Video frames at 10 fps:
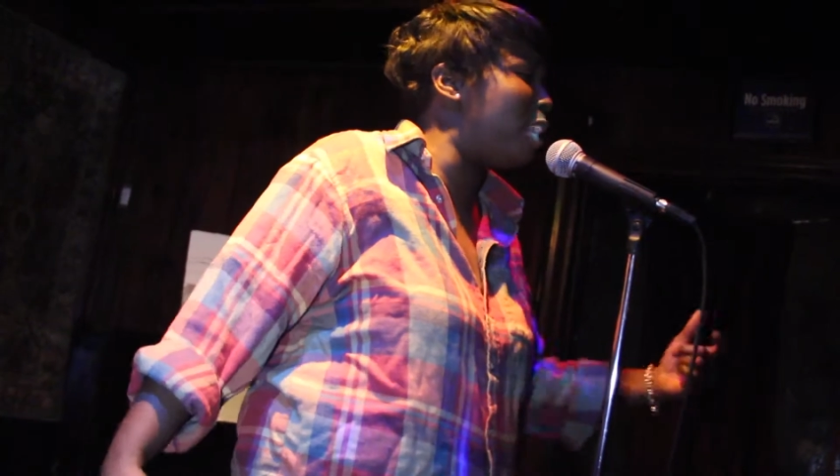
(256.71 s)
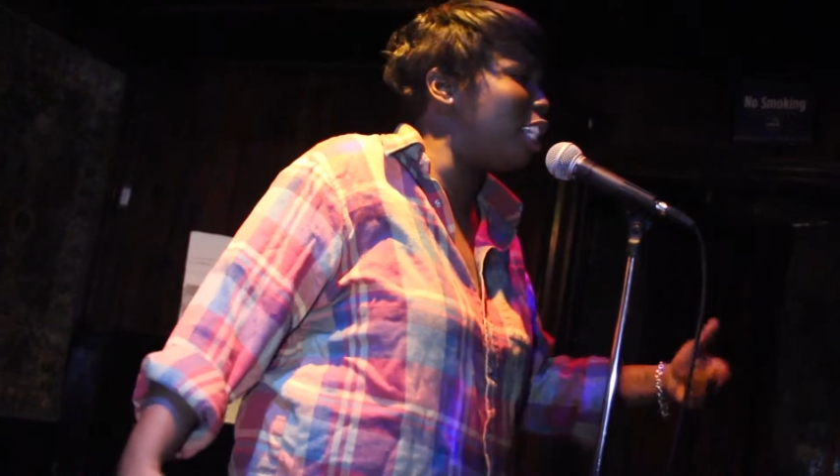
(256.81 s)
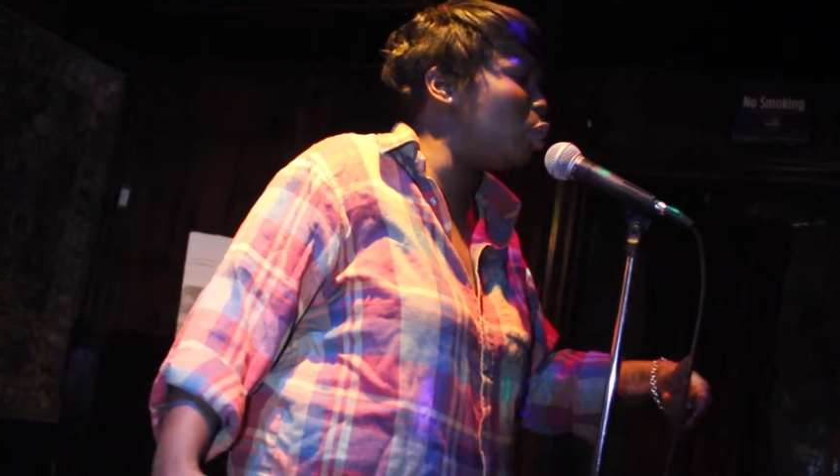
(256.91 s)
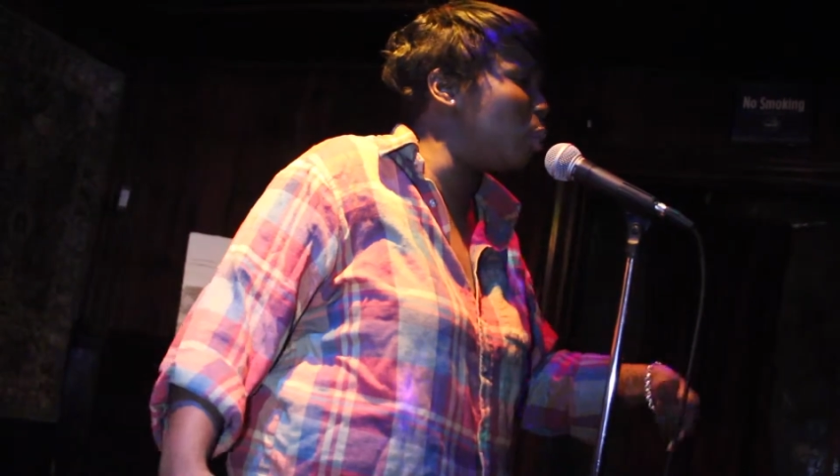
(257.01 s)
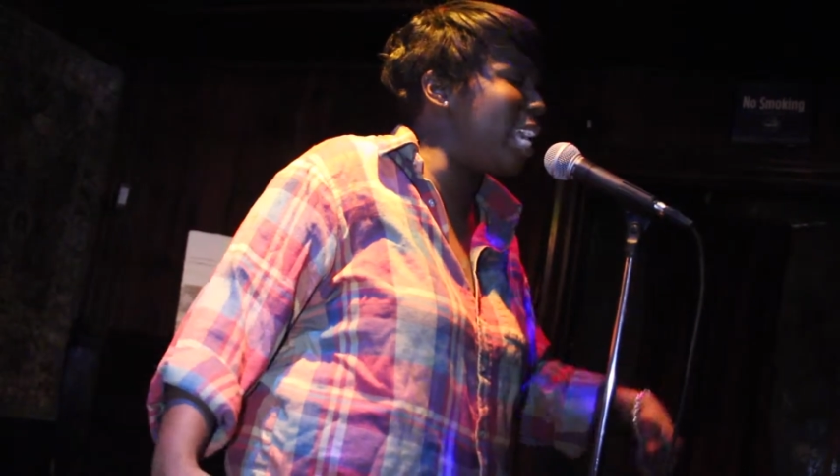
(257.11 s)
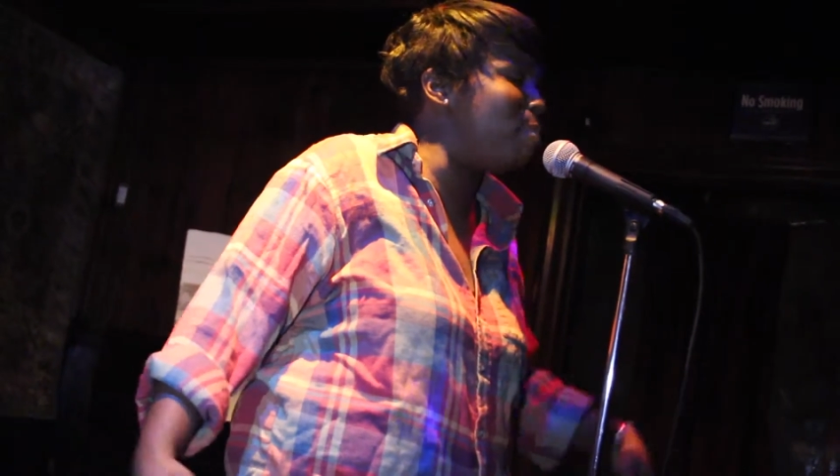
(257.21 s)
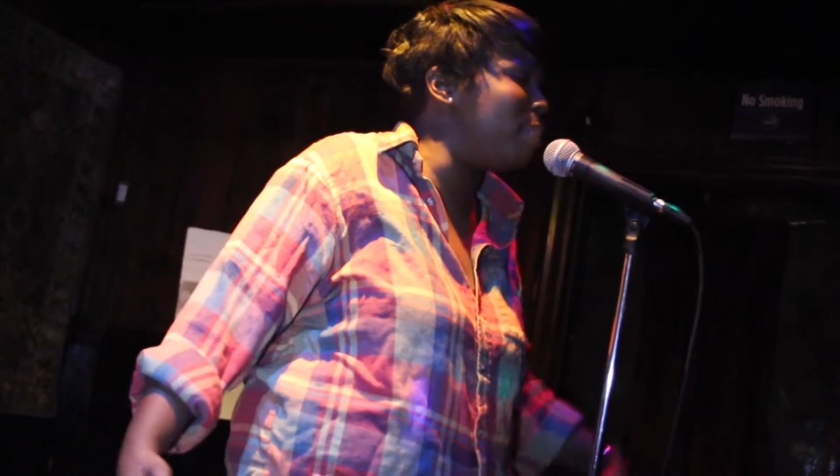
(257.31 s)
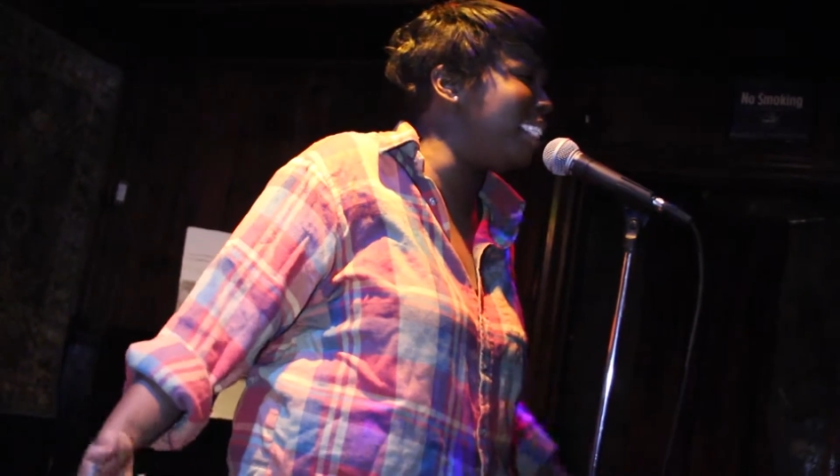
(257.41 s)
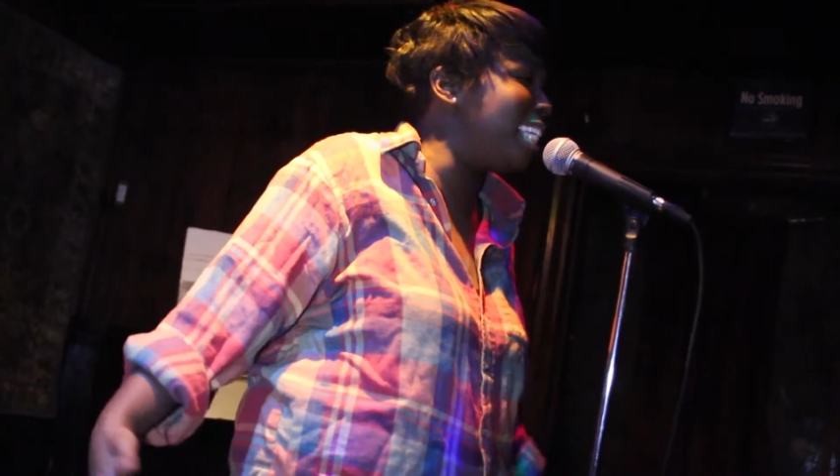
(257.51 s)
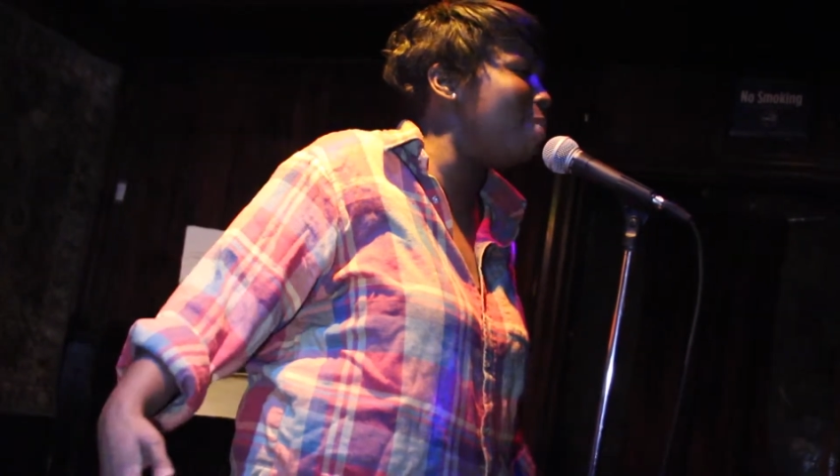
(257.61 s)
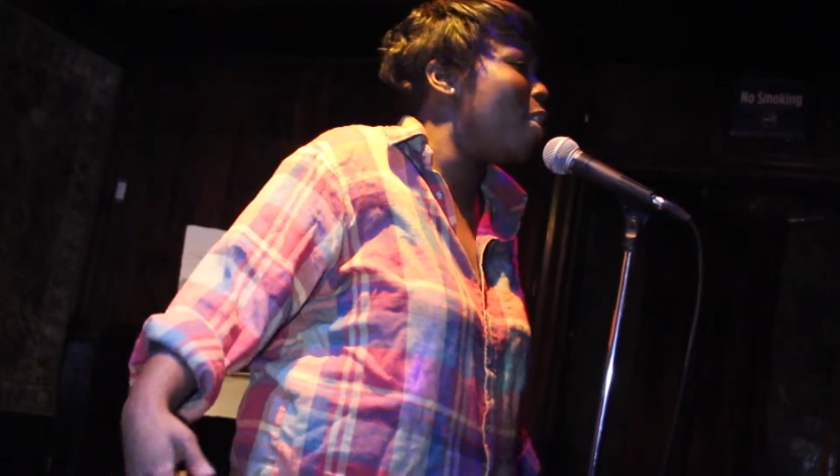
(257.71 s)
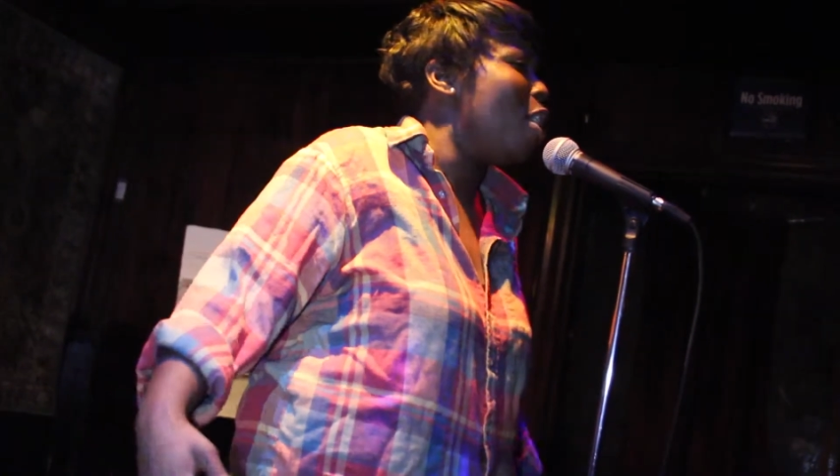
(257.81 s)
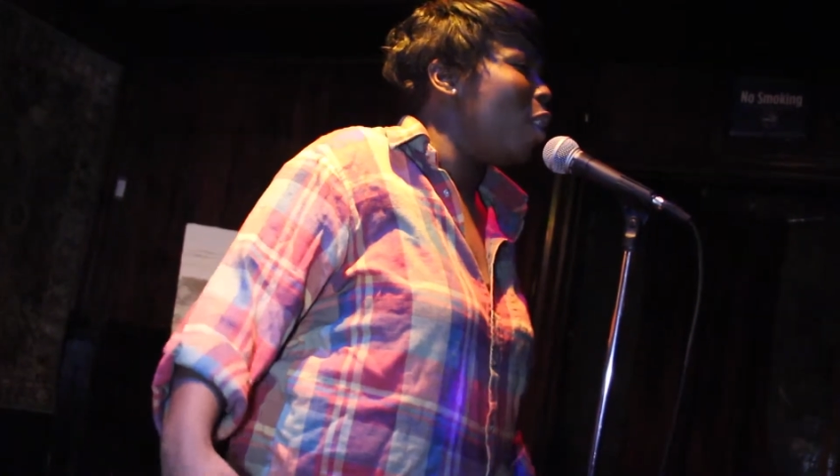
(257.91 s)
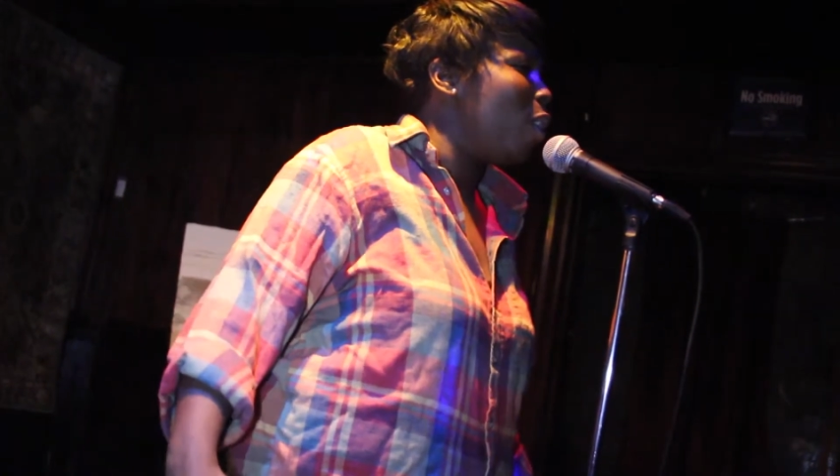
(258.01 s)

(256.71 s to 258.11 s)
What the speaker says: because you can't be deep